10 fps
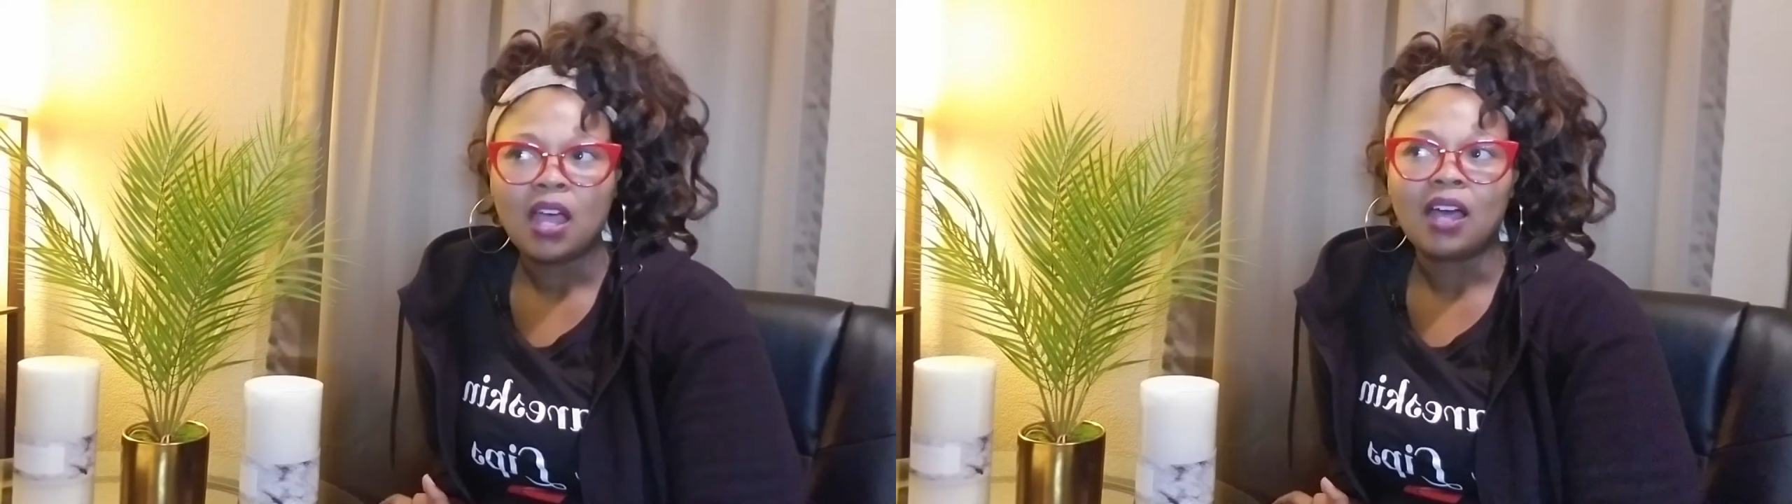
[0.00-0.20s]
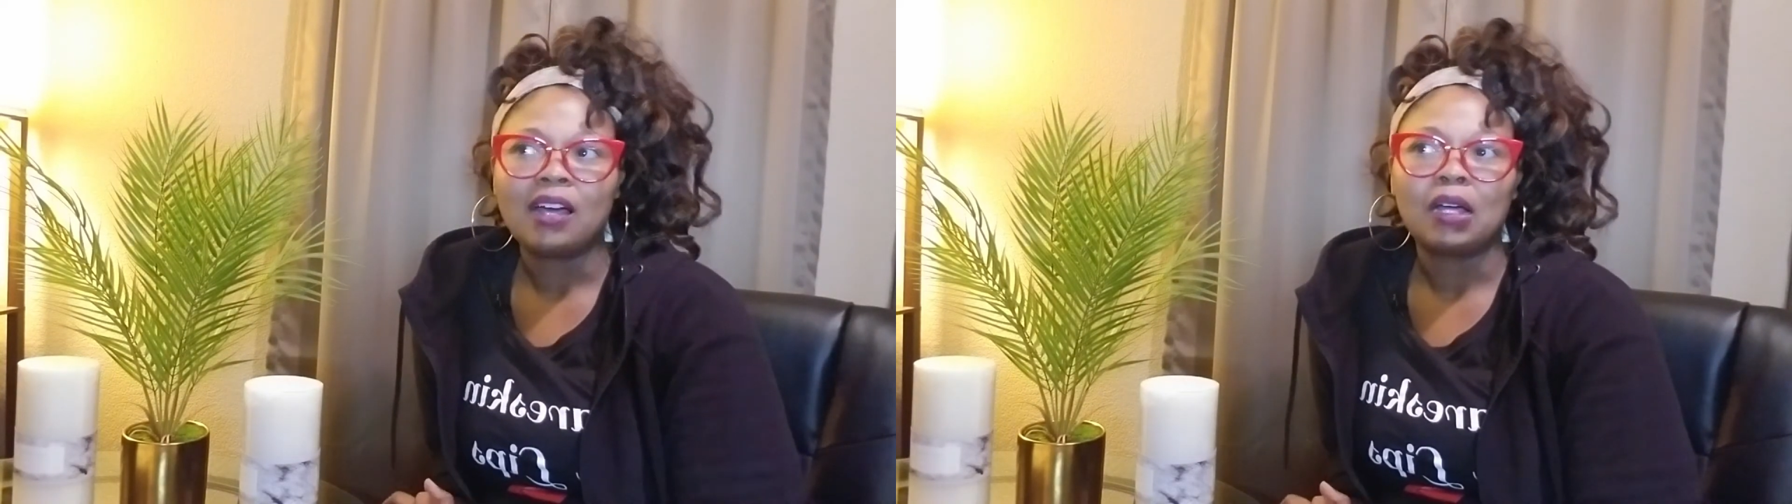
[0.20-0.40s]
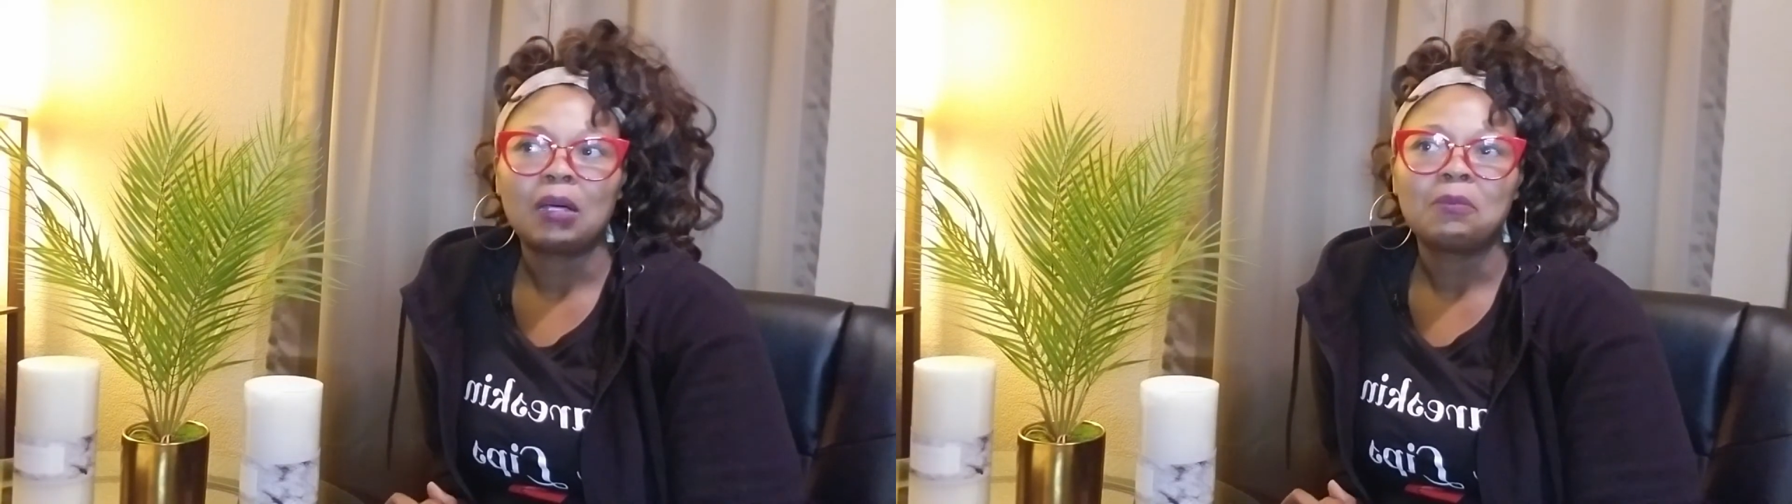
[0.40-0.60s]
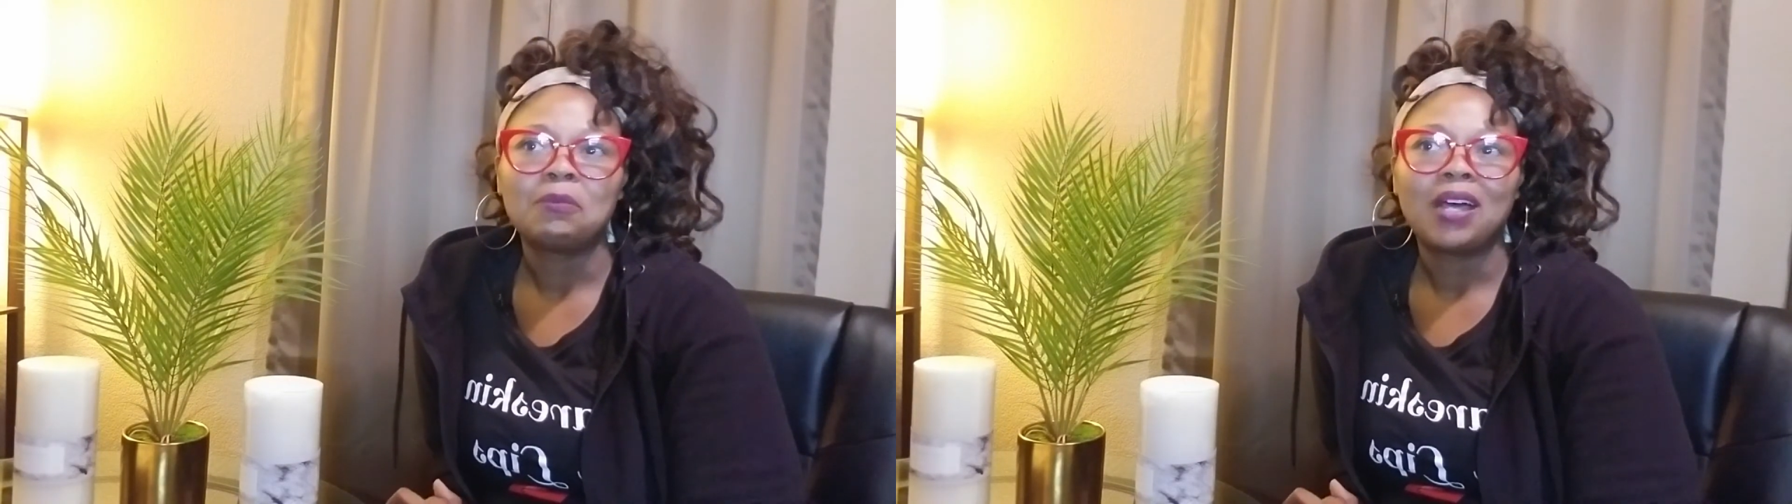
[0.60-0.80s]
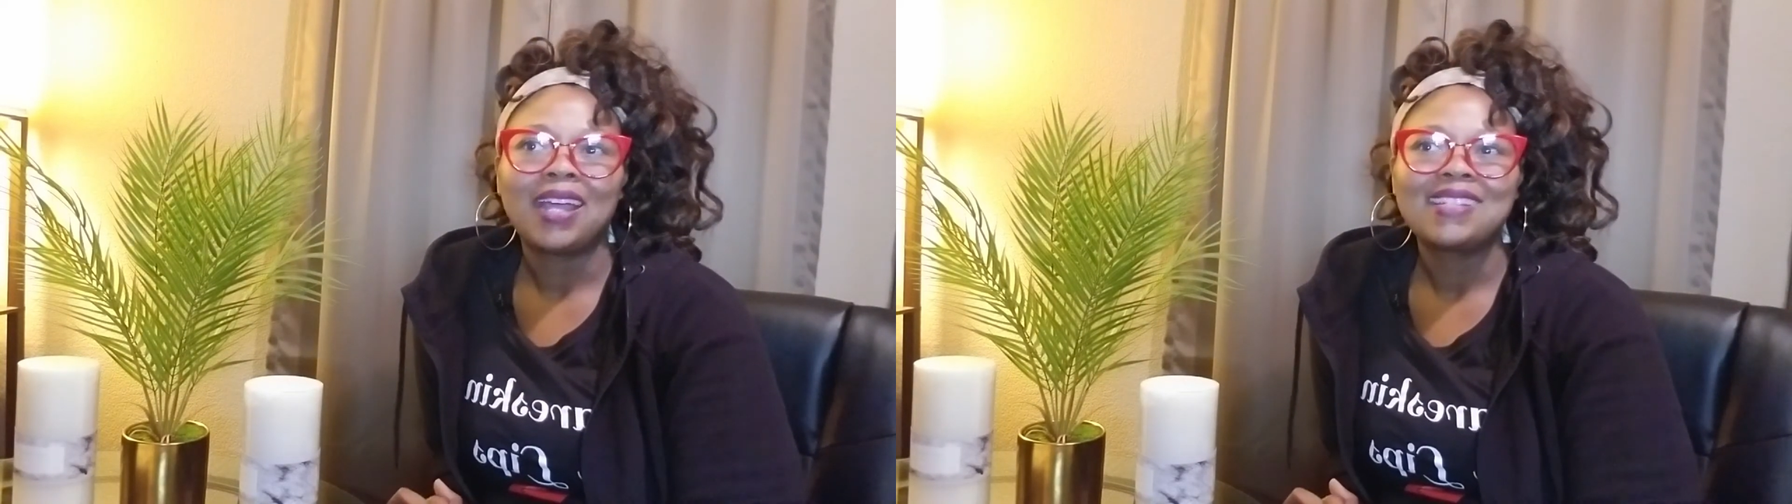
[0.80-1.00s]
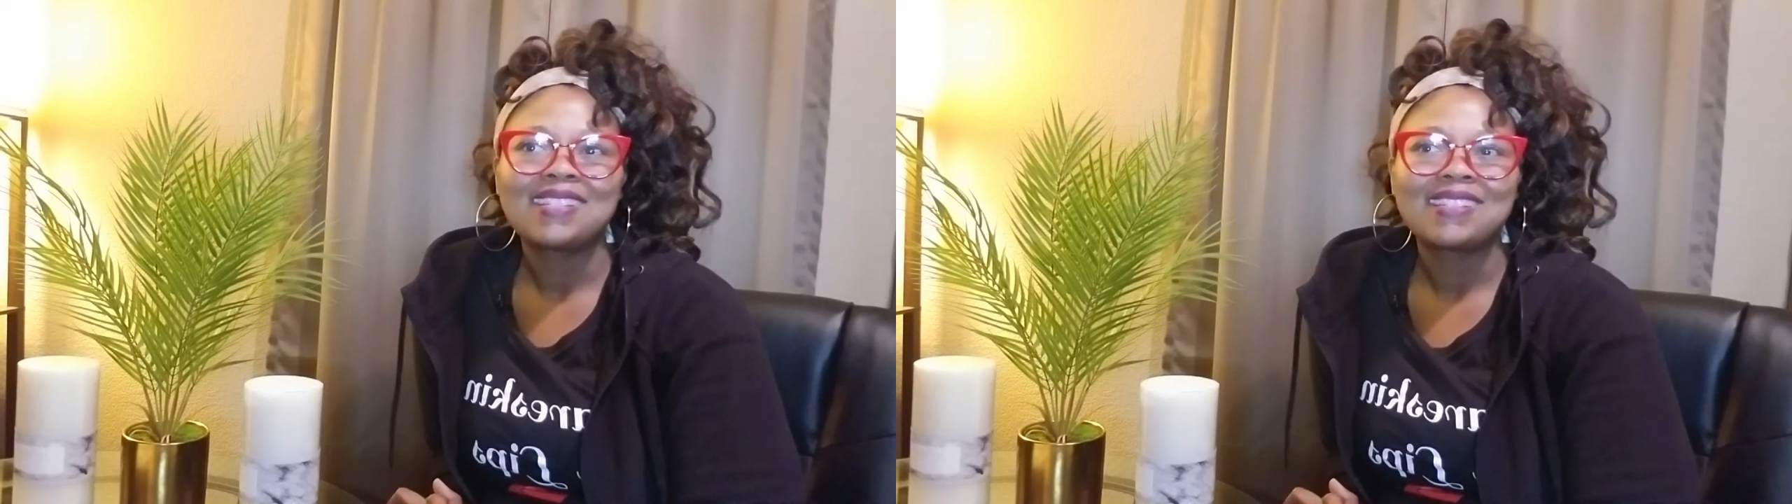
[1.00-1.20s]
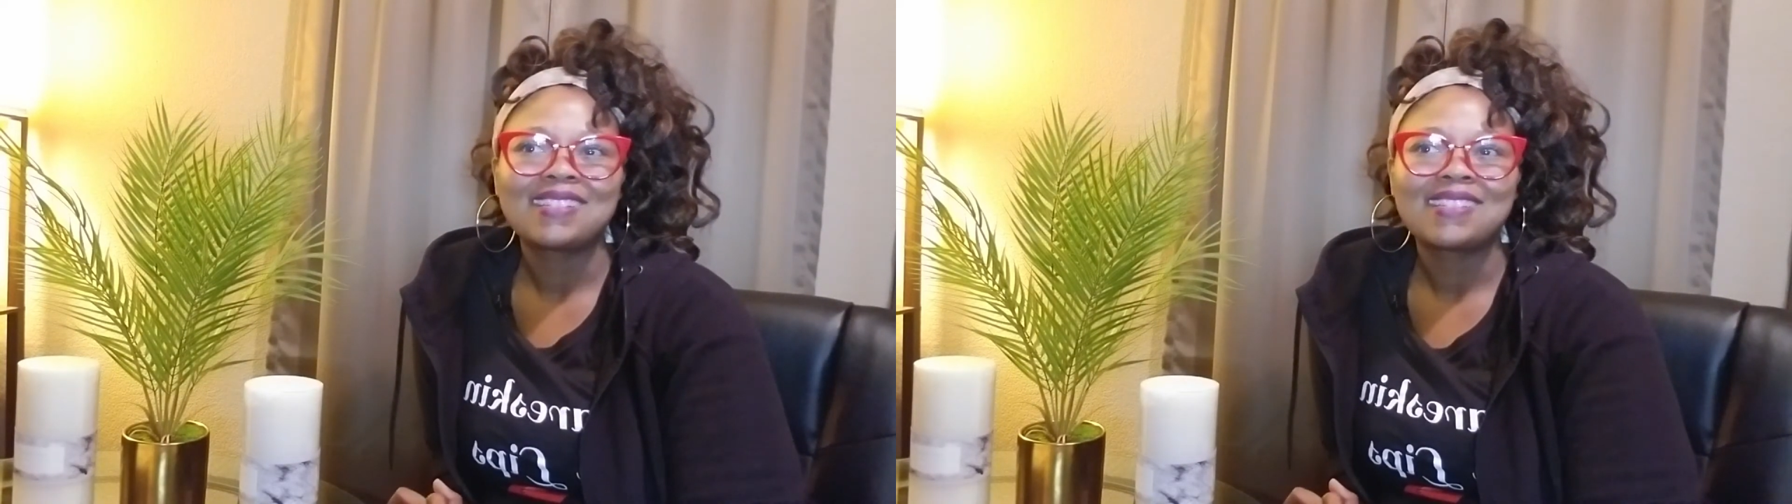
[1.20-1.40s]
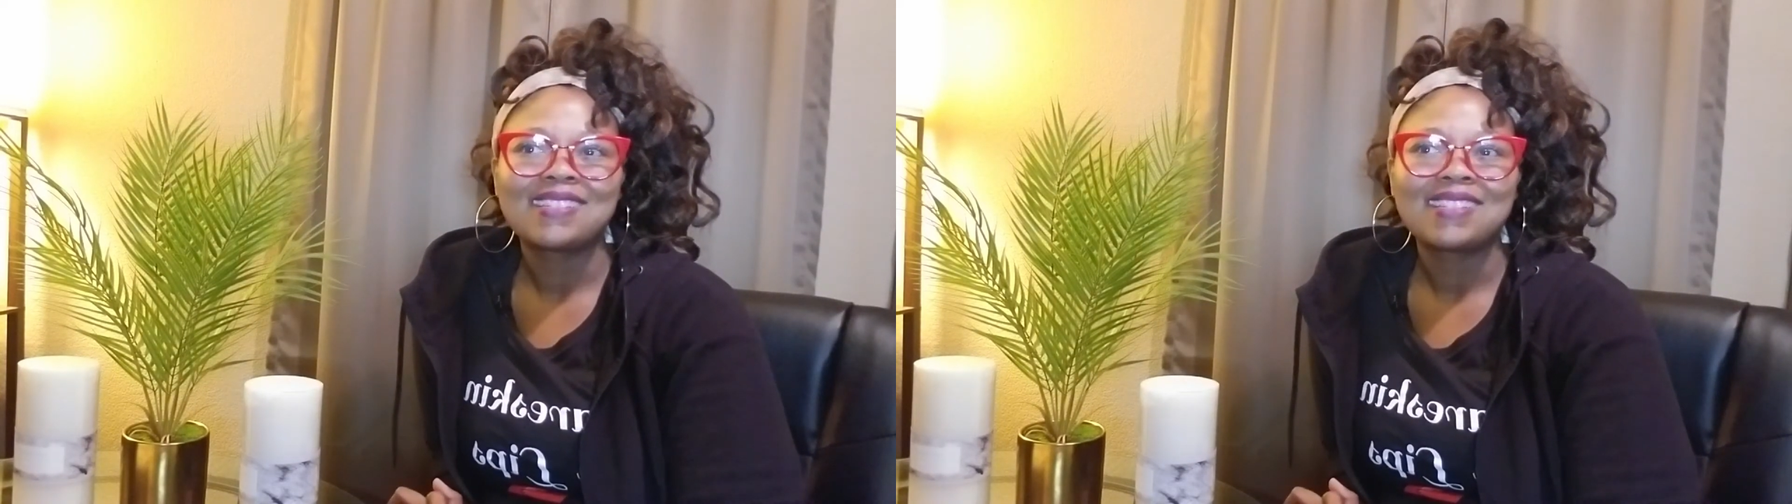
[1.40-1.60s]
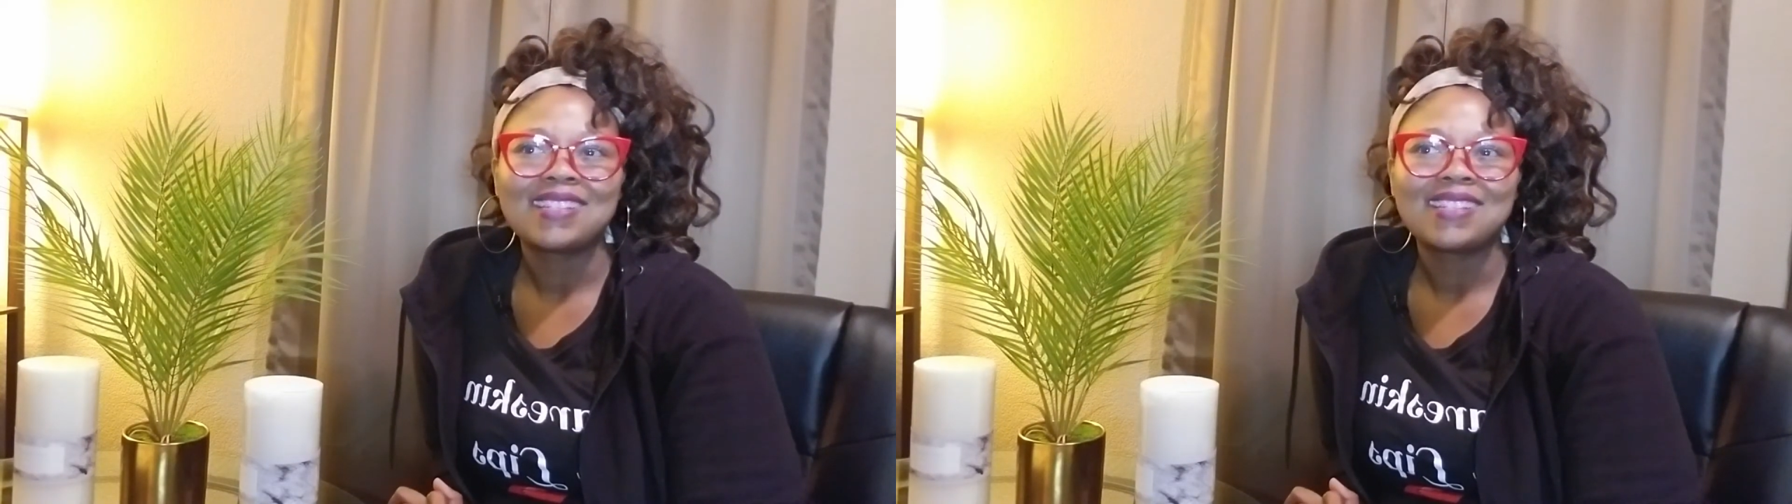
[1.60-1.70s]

Um, Isis